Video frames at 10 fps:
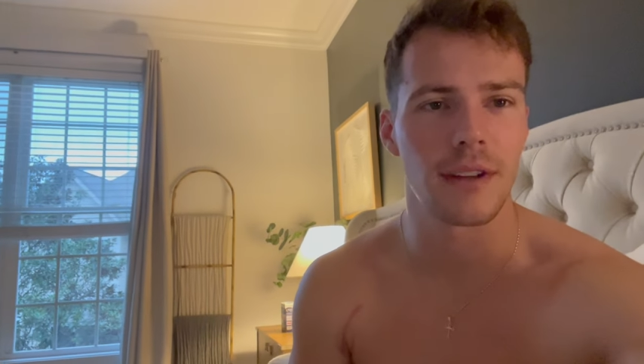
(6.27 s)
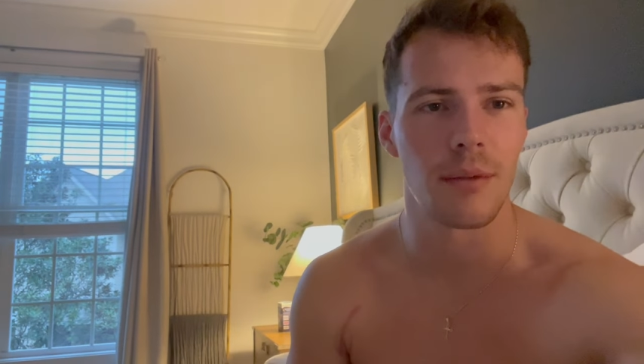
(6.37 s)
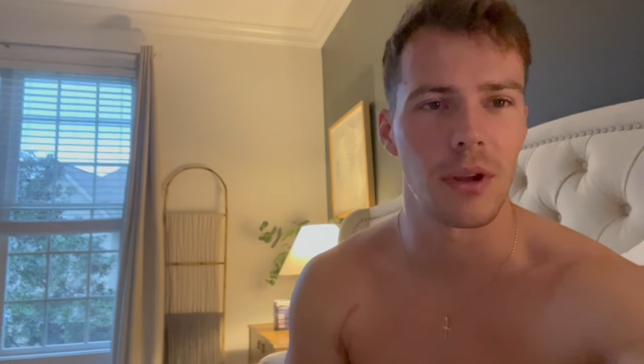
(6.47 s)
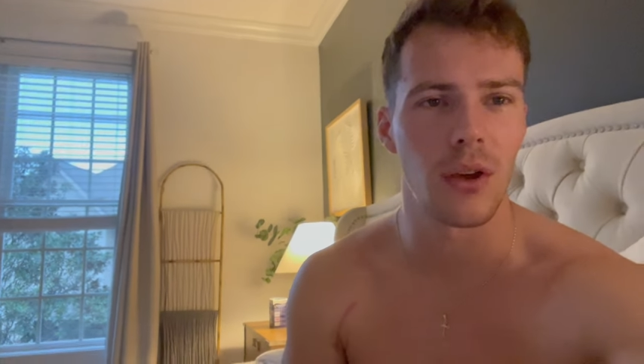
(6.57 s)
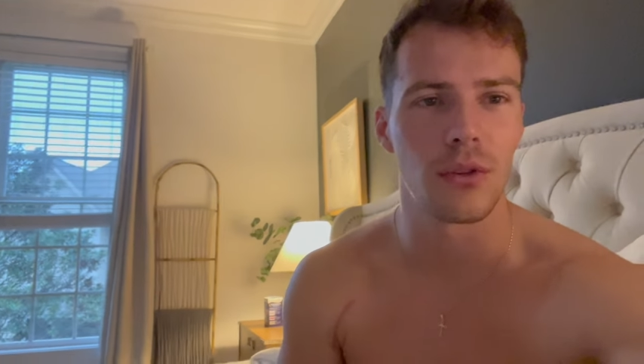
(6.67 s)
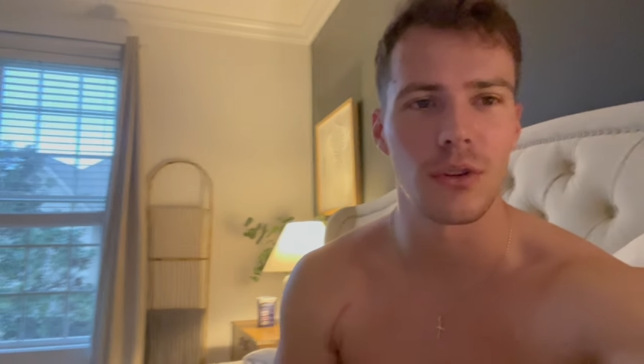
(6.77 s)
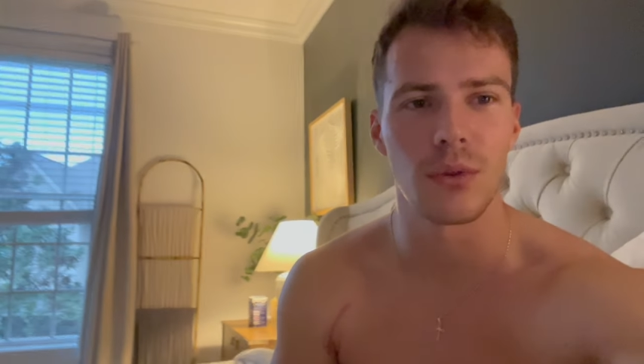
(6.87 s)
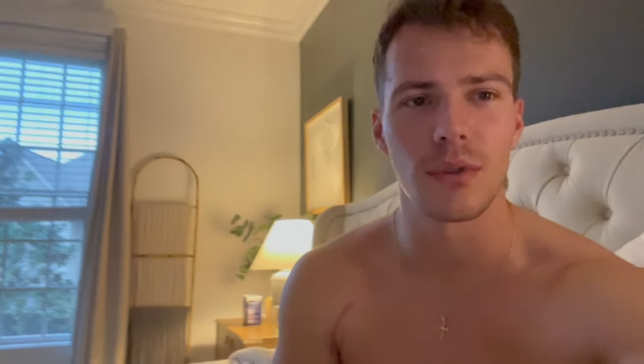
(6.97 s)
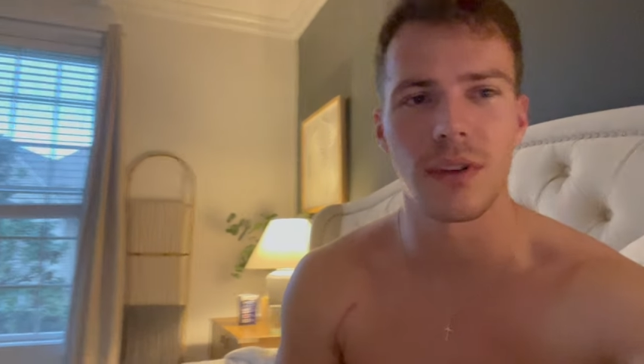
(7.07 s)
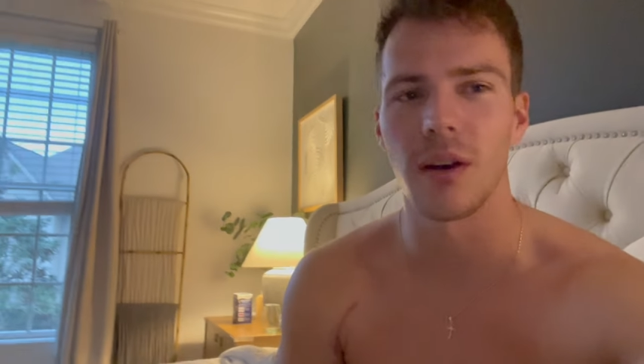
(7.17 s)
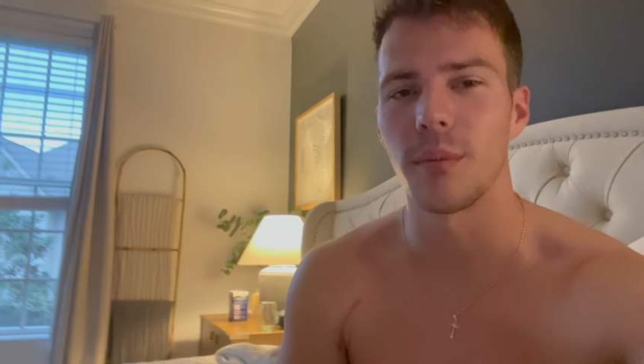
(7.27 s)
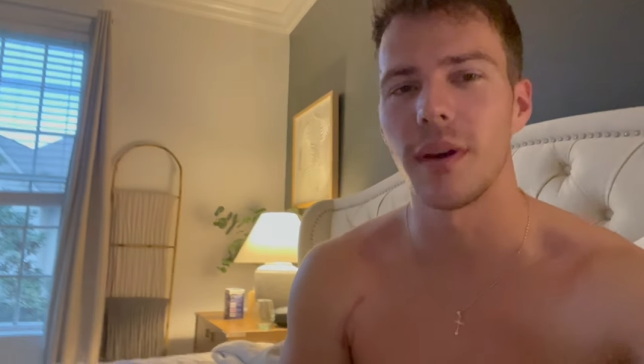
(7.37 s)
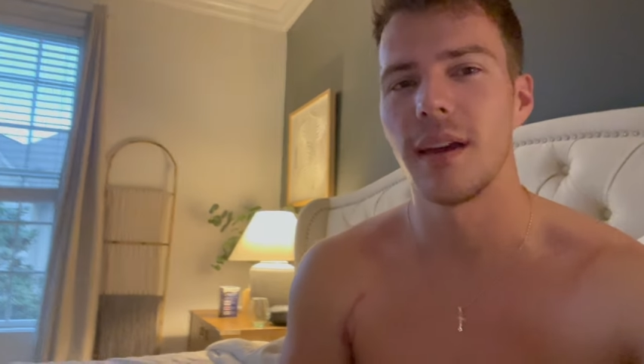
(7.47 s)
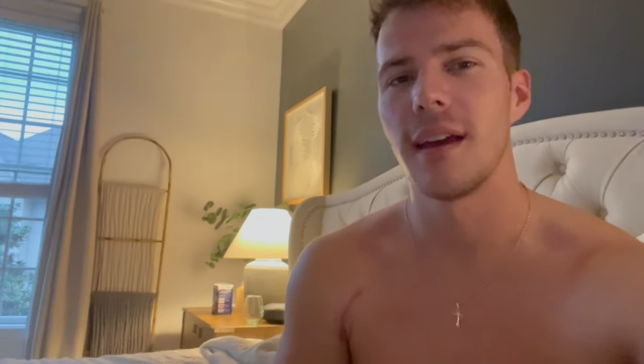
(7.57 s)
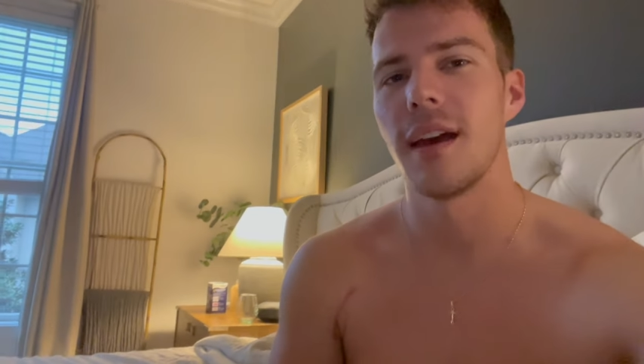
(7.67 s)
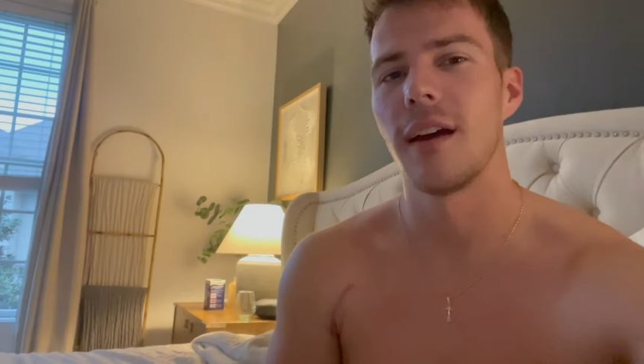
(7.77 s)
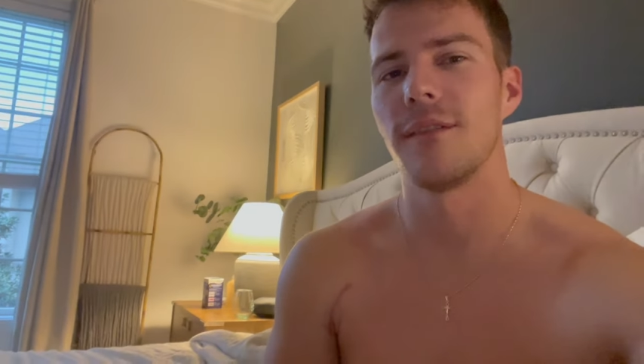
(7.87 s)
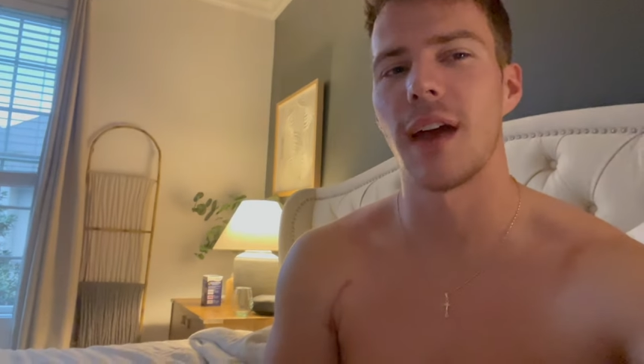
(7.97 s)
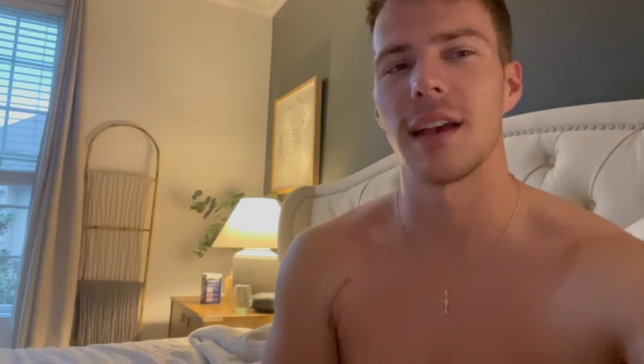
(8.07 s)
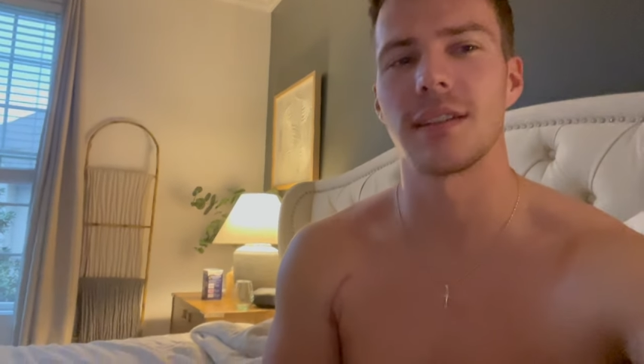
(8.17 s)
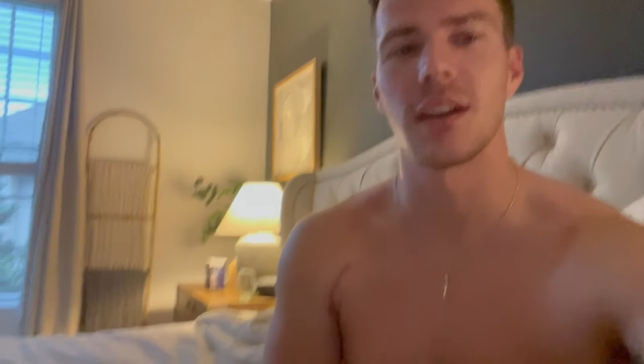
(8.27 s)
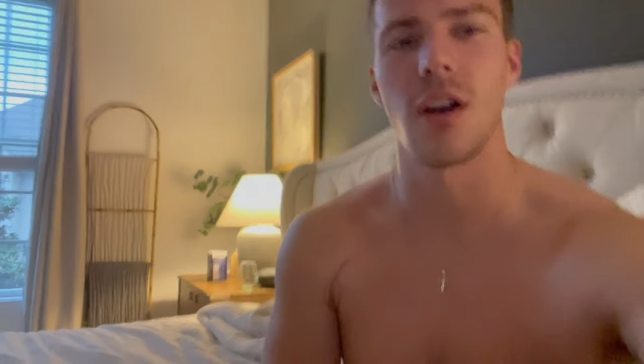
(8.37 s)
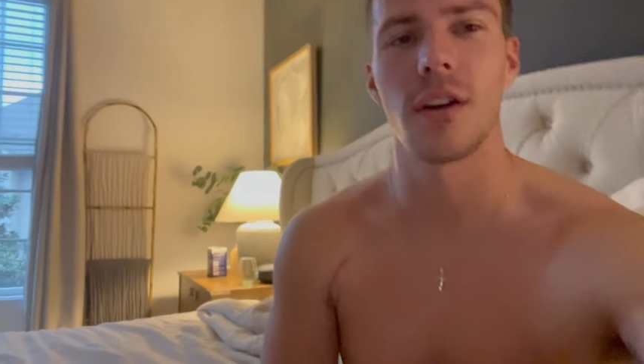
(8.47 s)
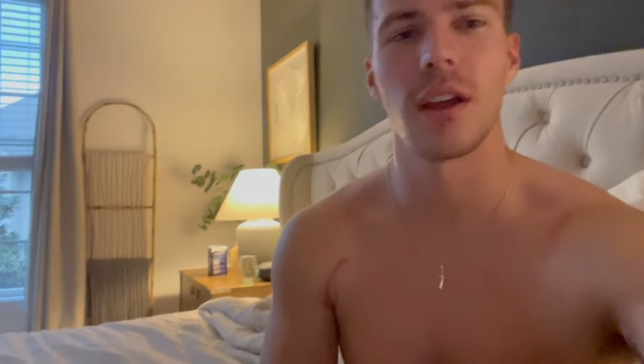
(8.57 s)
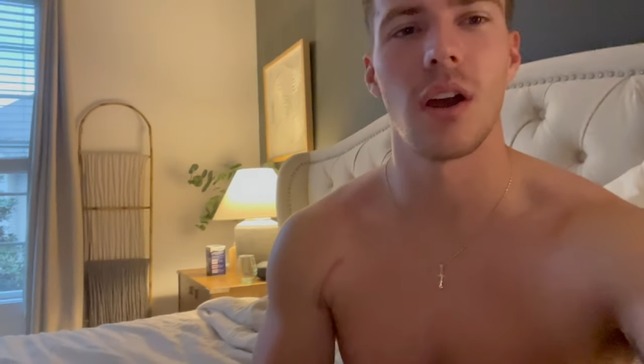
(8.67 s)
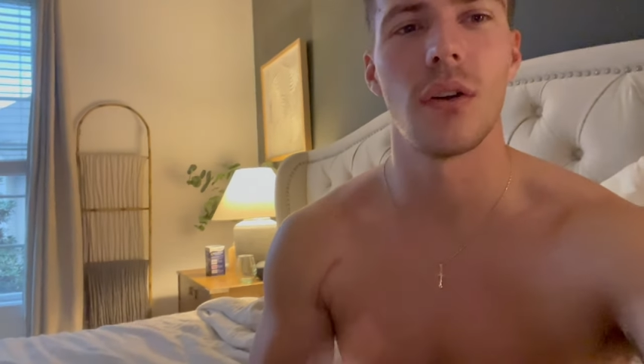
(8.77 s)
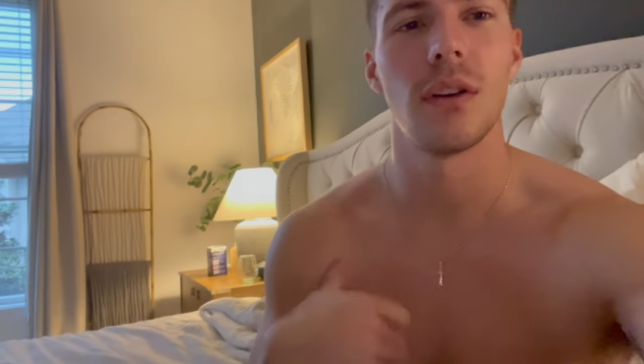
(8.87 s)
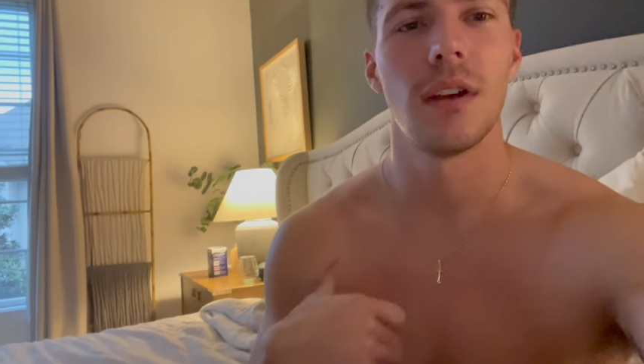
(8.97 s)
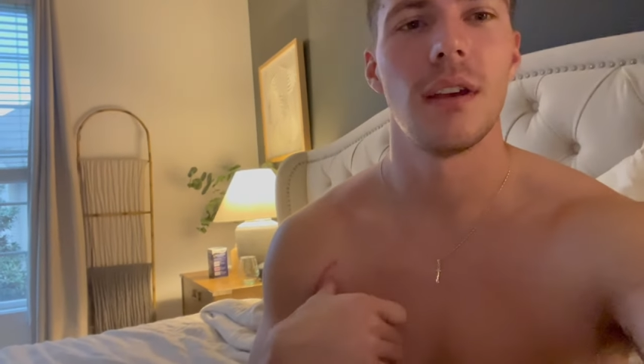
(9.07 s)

Time to go do some fasted cardio.